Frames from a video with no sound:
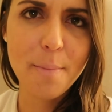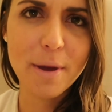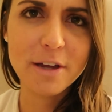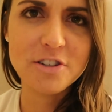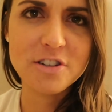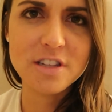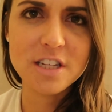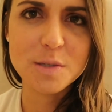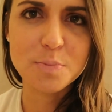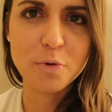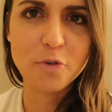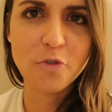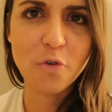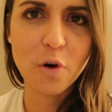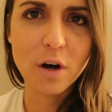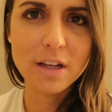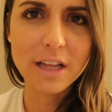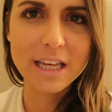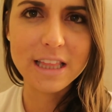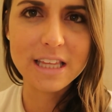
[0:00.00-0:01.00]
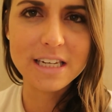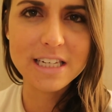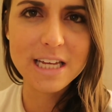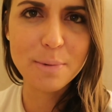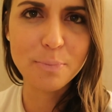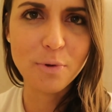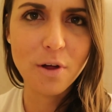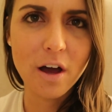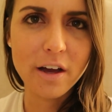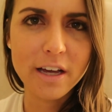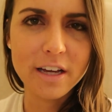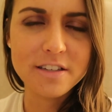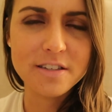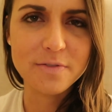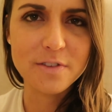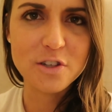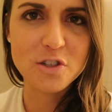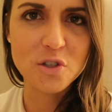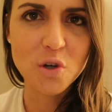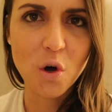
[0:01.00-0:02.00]
mentioned this before, like the deep longings
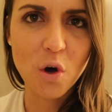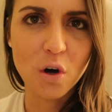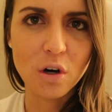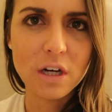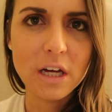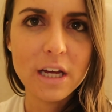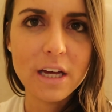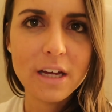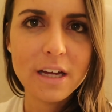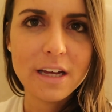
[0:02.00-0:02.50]
of the soul.